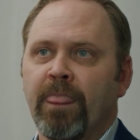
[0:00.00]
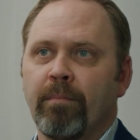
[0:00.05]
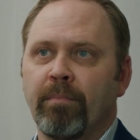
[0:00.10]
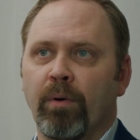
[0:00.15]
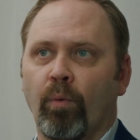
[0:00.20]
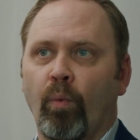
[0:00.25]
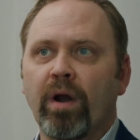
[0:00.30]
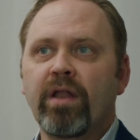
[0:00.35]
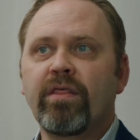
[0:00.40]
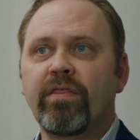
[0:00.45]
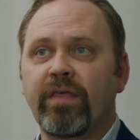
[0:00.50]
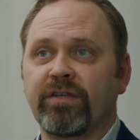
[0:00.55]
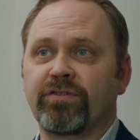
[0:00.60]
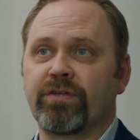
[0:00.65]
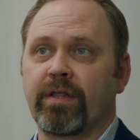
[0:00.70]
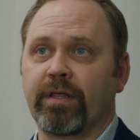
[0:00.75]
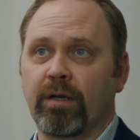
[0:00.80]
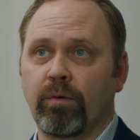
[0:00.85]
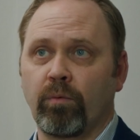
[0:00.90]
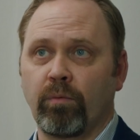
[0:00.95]
But one of the things
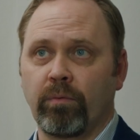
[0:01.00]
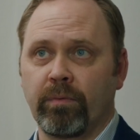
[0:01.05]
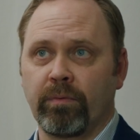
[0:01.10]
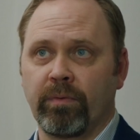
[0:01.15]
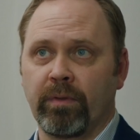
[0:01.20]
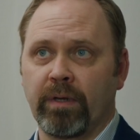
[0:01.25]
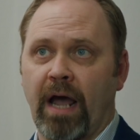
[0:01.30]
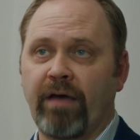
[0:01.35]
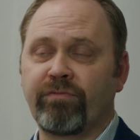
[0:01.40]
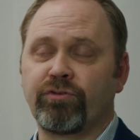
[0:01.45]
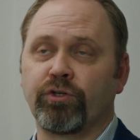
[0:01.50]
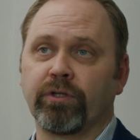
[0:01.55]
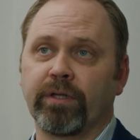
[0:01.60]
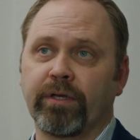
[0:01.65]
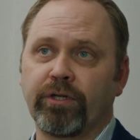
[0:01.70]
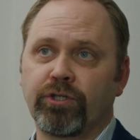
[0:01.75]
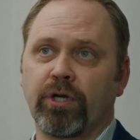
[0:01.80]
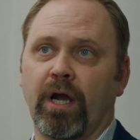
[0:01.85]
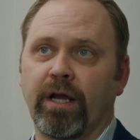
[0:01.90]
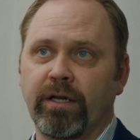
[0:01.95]
I think that I've
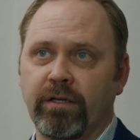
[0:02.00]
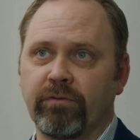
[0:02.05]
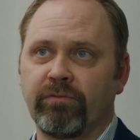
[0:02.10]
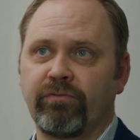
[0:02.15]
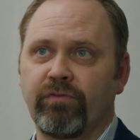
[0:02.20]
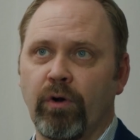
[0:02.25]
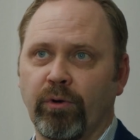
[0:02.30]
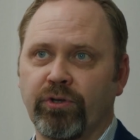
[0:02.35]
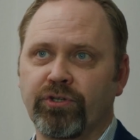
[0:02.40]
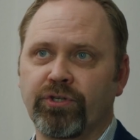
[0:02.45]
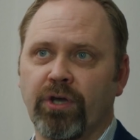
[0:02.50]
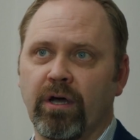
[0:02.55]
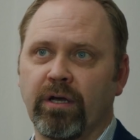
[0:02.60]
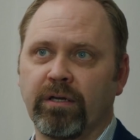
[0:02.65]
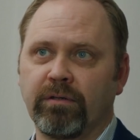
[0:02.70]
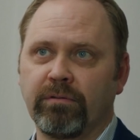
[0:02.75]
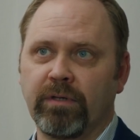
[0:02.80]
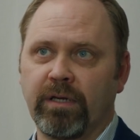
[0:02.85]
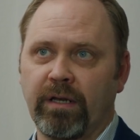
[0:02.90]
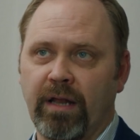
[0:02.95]
certainly tried to focus
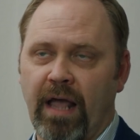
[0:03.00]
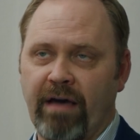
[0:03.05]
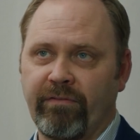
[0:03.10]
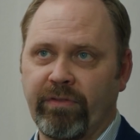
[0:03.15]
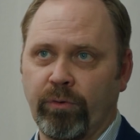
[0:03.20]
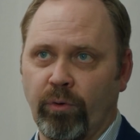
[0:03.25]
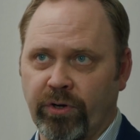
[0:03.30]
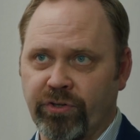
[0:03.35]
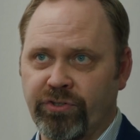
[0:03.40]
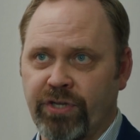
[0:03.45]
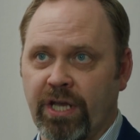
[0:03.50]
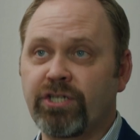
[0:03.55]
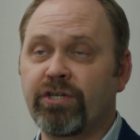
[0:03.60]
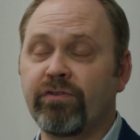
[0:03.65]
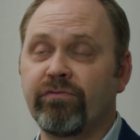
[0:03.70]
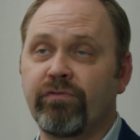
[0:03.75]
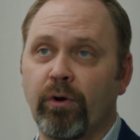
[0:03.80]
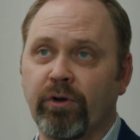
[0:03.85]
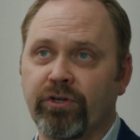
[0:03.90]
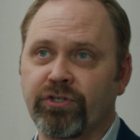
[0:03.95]
on and have the
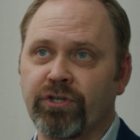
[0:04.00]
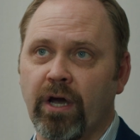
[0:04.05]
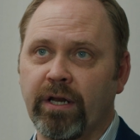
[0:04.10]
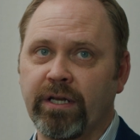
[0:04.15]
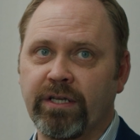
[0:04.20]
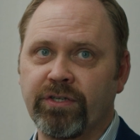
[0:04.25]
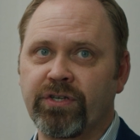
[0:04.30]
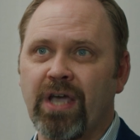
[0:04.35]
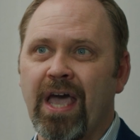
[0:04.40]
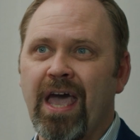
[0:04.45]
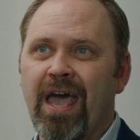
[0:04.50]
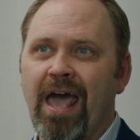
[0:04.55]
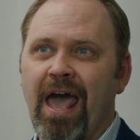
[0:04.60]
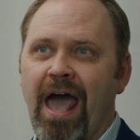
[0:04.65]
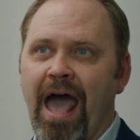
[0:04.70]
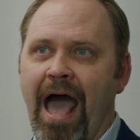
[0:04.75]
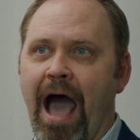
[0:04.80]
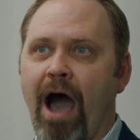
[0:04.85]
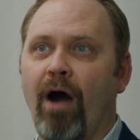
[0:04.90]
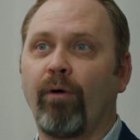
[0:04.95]
organization focus on is
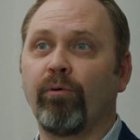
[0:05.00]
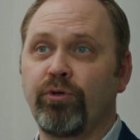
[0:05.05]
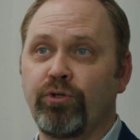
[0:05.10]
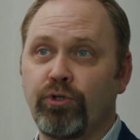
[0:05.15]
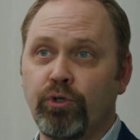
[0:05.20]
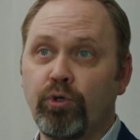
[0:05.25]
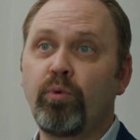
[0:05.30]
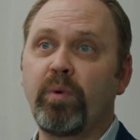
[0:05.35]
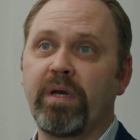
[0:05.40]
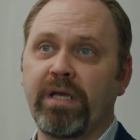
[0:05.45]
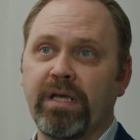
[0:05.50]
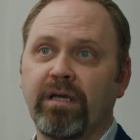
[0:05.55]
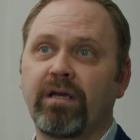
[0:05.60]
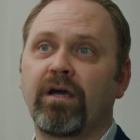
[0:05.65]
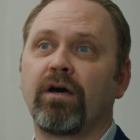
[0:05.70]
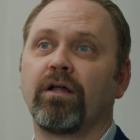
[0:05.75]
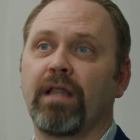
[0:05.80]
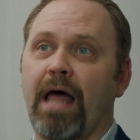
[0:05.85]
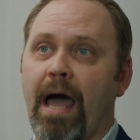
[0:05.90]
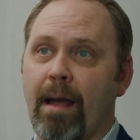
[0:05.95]
how do we
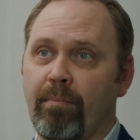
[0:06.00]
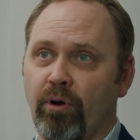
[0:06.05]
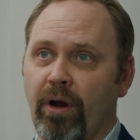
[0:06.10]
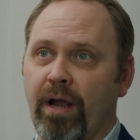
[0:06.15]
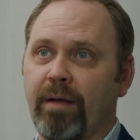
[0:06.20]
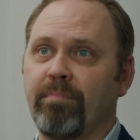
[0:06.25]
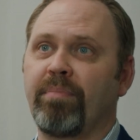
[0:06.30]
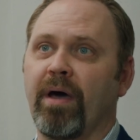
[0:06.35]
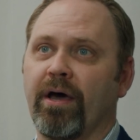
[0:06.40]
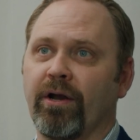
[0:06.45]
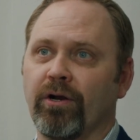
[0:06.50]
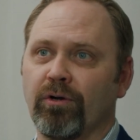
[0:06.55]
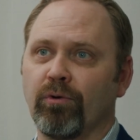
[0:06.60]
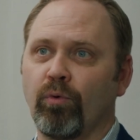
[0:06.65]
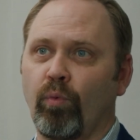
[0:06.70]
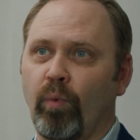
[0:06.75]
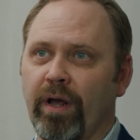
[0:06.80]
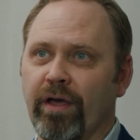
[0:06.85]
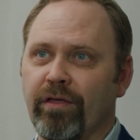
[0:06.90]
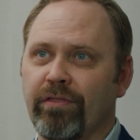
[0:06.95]
collaborate better
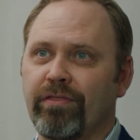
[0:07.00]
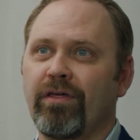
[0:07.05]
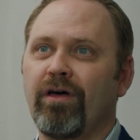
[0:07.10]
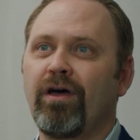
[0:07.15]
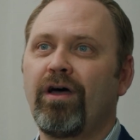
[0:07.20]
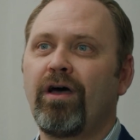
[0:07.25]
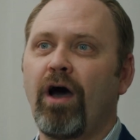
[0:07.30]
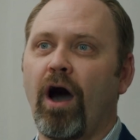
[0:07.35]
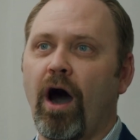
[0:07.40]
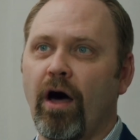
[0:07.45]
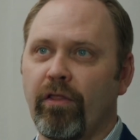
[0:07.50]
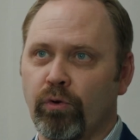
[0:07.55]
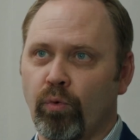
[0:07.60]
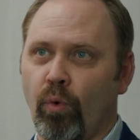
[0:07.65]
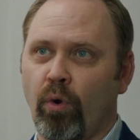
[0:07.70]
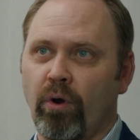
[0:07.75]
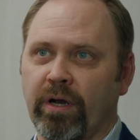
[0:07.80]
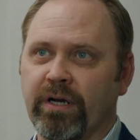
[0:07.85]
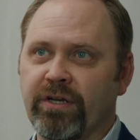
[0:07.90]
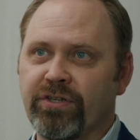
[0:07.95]
with other
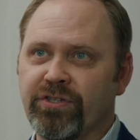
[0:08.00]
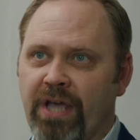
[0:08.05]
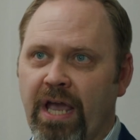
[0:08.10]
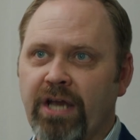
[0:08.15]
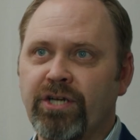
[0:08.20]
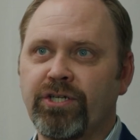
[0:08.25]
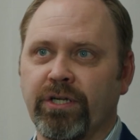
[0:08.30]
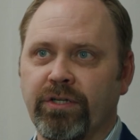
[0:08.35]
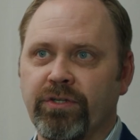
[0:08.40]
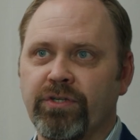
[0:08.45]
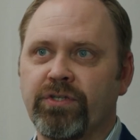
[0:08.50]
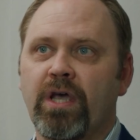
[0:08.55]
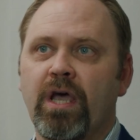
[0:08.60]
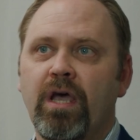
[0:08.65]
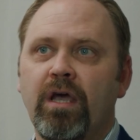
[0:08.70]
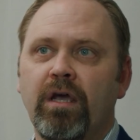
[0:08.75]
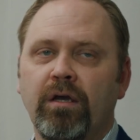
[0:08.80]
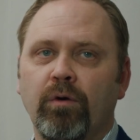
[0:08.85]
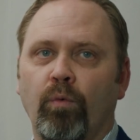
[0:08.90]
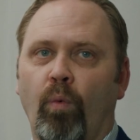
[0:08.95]
organizations?
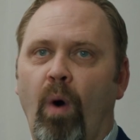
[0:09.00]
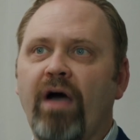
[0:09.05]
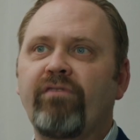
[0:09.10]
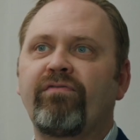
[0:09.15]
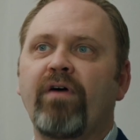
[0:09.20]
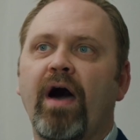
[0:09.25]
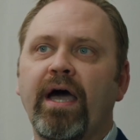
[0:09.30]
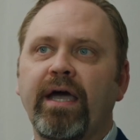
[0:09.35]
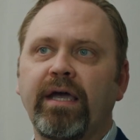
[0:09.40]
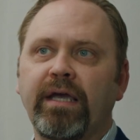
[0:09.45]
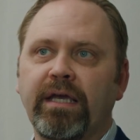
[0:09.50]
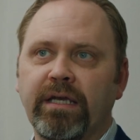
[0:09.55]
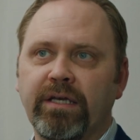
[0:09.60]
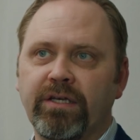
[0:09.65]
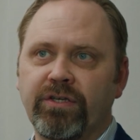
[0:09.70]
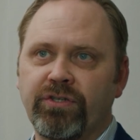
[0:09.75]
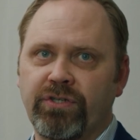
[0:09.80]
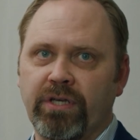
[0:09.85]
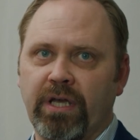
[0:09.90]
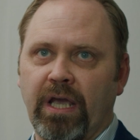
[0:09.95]
Wi-Fi
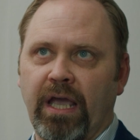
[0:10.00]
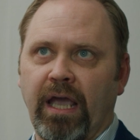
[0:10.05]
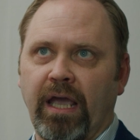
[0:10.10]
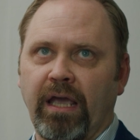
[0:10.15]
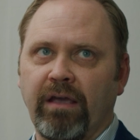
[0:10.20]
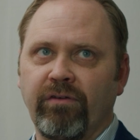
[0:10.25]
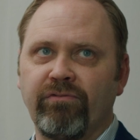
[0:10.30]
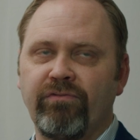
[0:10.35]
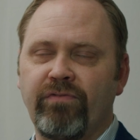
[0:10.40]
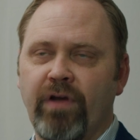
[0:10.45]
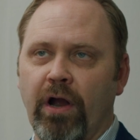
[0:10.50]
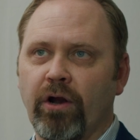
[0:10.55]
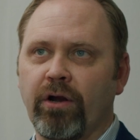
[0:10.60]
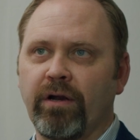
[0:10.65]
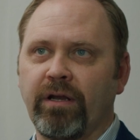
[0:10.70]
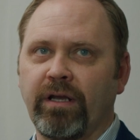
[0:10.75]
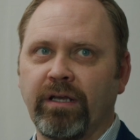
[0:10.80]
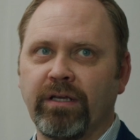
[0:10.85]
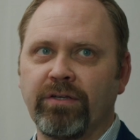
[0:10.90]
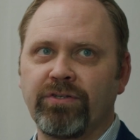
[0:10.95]
is
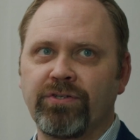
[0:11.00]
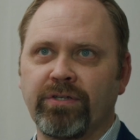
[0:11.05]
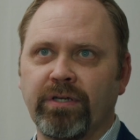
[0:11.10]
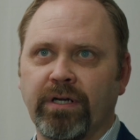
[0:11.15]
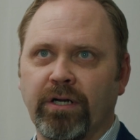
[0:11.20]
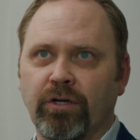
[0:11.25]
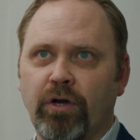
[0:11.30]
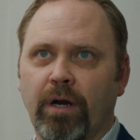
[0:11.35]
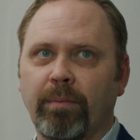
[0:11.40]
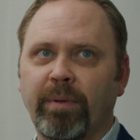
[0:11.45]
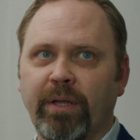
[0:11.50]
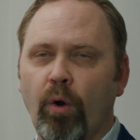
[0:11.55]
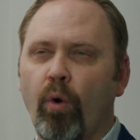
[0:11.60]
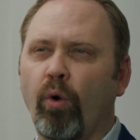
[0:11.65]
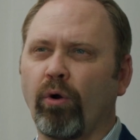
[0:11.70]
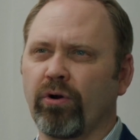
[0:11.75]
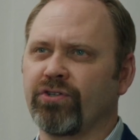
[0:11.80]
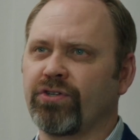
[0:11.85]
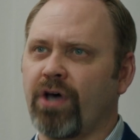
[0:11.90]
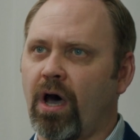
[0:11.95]
an incredibly
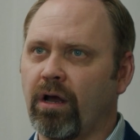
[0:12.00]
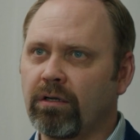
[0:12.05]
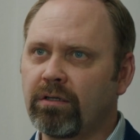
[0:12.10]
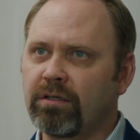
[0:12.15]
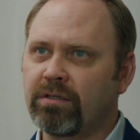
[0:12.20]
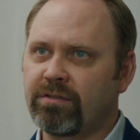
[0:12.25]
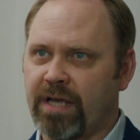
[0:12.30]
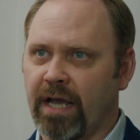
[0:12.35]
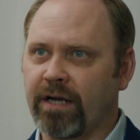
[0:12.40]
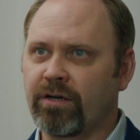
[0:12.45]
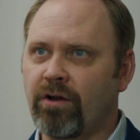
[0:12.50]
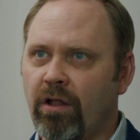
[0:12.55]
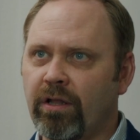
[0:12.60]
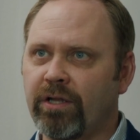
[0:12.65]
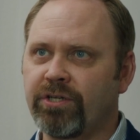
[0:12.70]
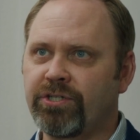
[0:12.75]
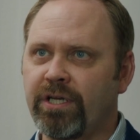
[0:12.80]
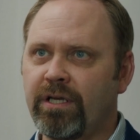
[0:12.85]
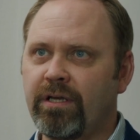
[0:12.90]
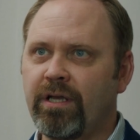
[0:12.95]
horizontal
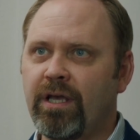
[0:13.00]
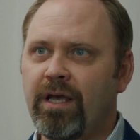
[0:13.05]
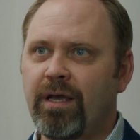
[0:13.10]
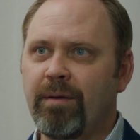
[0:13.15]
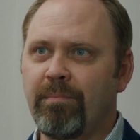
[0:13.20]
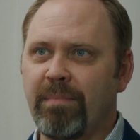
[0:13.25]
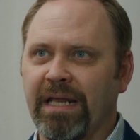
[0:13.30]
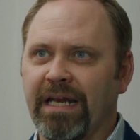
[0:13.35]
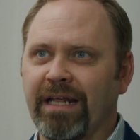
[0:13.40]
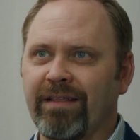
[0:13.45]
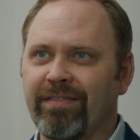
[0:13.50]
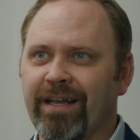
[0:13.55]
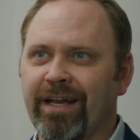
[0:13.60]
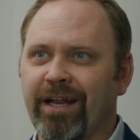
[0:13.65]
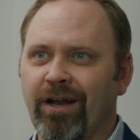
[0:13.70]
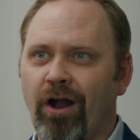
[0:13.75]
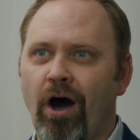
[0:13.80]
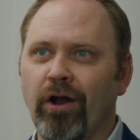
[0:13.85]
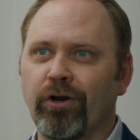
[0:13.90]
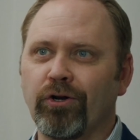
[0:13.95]
technology, meaning that
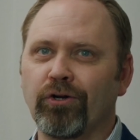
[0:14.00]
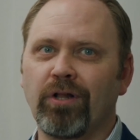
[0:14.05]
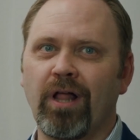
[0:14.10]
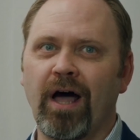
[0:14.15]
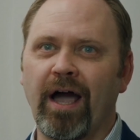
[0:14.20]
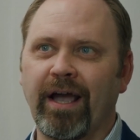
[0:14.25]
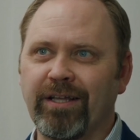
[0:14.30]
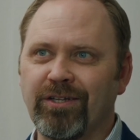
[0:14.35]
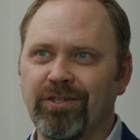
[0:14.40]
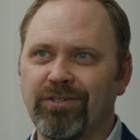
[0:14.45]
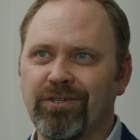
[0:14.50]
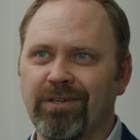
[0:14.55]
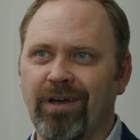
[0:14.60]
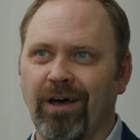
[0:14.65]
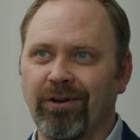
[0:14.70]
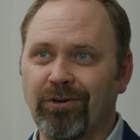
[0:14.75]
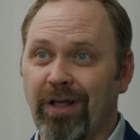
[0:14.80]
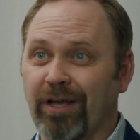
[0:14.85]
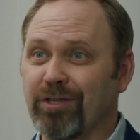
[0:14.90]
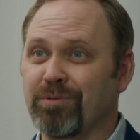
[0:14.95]
it underlies
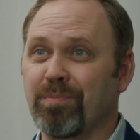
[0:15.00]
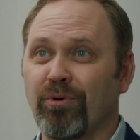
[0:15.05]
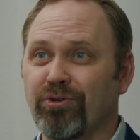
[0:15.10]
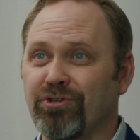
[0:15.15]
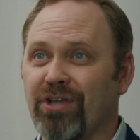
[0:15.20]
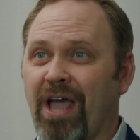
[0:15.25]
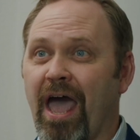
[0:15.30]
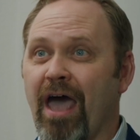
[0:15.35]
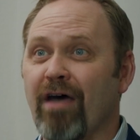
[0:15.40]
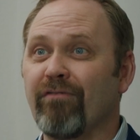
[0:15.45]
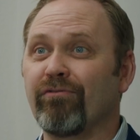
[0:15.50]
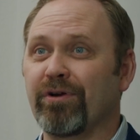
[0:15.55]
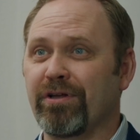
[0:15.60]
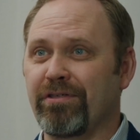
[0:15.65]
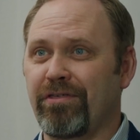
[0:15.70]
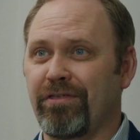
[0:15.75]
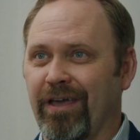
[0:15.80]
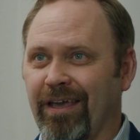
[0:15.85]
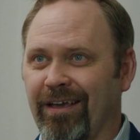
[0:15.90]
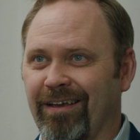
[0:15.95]
most
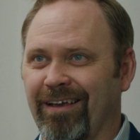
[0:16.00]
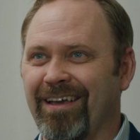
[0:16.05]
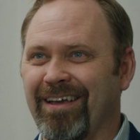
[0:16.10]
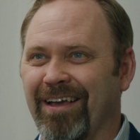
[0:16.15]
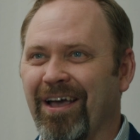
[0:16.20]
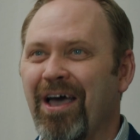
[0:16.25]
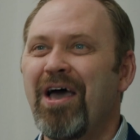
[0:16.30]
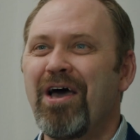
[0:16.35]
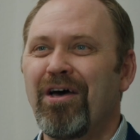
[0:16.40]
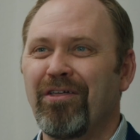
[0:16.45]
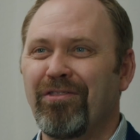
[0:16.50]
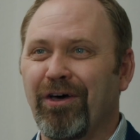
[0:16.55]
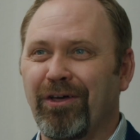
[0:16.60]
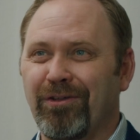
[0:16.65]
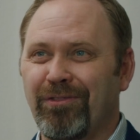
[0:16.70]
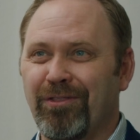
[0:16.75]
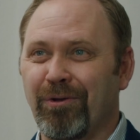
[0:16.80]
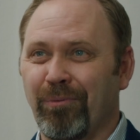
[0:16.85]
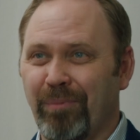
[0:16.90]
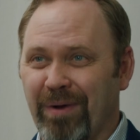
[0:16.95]
everything
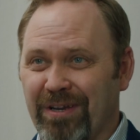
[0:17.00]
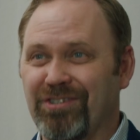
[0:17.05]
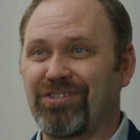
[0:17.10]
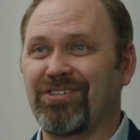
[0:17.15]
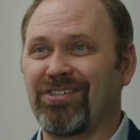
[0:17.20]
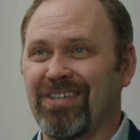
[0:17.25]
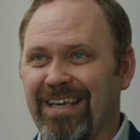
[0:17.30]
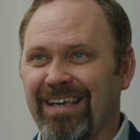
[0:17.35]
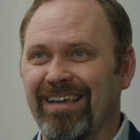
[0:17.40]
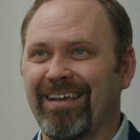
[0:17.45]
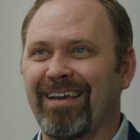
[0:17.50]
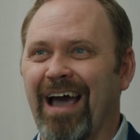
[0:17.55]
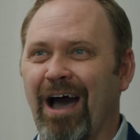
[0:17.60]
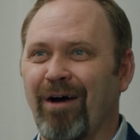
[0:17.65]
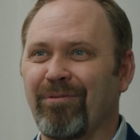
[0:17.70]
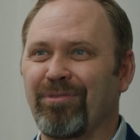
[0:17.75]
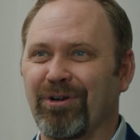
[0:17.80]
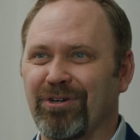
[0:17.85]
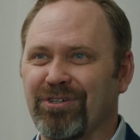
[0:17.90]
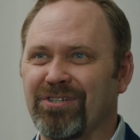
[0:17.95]
that we see
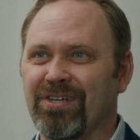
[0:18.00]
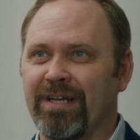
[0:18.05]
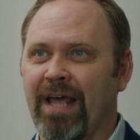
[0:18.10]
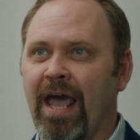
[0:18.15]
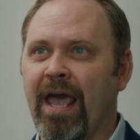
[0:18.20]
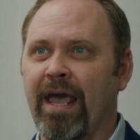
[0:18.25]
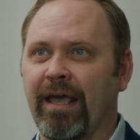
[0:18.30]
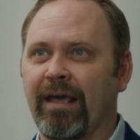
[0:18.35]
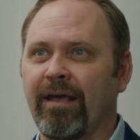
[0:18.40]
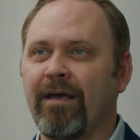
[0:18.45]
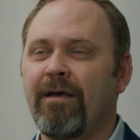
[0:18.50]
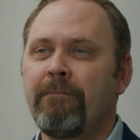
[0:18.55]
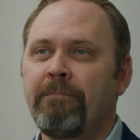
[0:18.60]
out there today,